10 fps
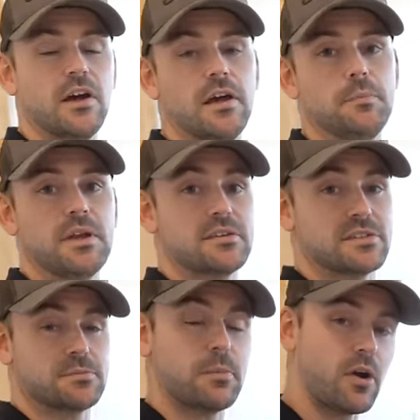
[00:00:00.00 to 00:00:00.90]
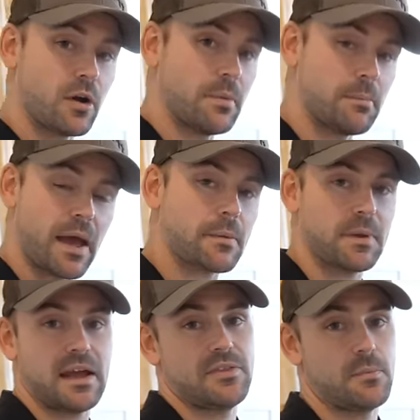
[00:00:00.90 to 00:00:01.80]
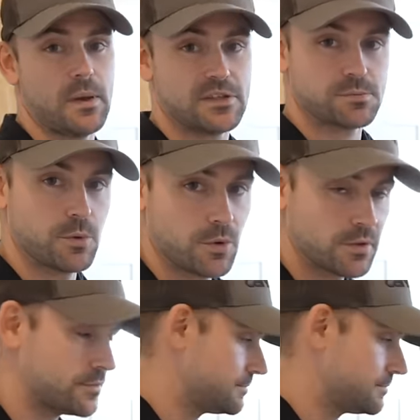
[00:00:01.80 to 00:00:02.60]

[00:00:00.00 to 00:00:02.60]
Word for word: cut because it's gonna be back behind the baseboard.